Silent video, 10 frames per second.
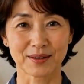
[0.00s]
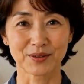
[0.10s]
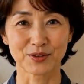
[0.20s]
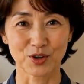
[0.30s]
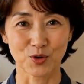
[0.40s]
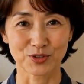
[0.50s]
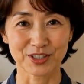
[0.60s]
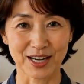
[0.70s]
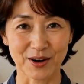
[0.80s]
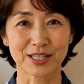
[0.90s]
No
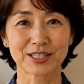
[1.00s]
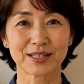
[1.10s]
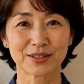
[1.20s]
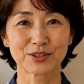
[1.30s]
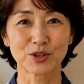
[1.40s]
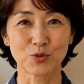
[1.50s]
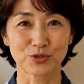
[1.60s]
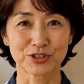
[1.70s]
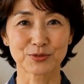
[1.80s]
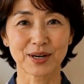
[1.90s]
tearing, no
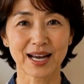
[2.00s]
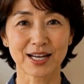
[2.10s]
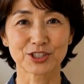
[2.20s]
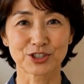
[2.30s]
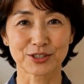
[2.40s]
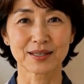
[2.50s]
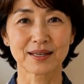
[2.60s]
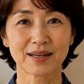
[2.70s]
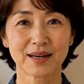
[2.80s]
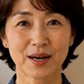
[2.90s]
splash.
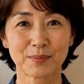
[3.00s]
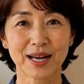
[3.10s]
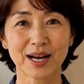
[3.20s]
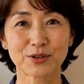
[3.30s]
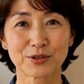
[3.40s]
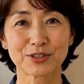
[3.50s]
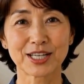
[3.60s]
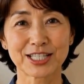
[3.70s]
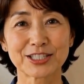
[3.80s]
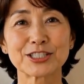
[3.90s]
A pound of
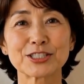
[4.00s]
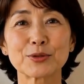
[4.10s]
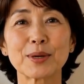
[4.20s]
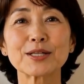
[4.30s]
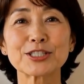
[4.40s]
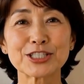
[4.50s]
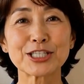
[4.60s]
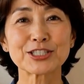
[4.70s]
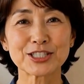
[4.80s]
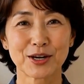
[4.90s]
dates is about
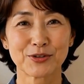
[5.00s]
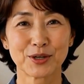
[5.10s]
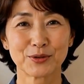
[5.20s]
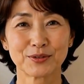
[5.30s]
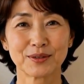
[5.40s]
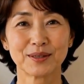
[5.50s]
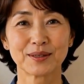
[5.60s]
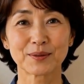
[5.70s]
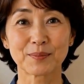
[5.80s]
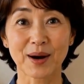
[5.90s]
60 of them.
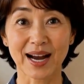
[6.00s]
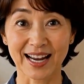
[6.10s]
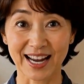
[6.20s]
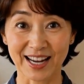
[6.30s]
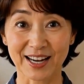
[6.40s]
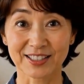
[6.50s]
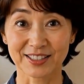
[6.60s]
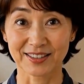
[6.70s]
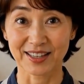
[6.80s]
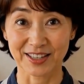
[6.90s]
By hand,
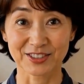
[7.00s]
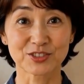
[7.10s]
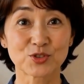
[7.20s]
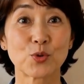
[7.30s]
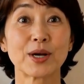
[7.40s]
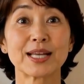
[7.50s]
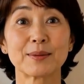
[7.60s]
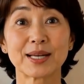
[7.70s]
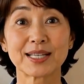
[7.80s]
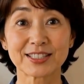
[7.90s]
that is 20
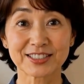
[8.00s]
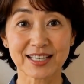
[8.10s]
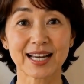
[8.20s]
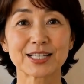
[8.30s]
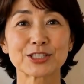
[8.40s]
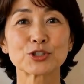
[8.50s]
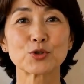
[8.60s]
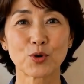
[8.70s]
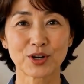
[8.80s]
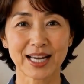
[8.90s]
minutes and
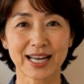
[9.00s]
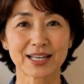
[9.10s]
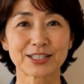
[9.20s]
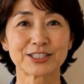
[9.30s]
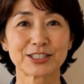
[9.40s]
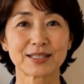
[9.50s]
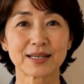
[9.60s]
sore hands.